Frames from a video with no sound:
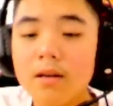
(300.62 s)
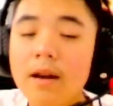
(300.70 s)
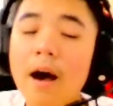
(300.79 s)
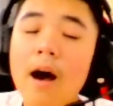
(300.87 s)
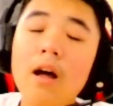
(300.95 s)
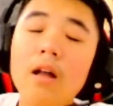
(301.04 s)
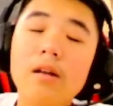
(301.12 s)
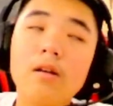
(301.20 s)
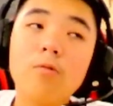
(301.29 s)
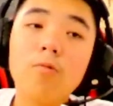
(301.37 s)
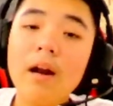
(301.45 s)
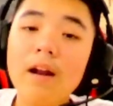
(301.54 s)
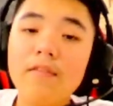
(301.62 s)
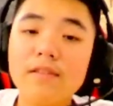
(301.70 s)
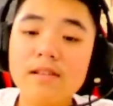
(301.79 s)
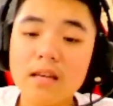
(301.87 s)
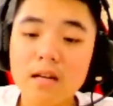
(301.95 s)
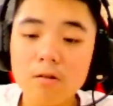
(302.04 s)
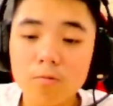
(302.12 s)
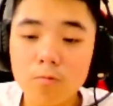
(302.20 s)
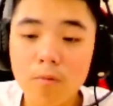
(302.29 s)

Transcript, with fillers: The one of the son,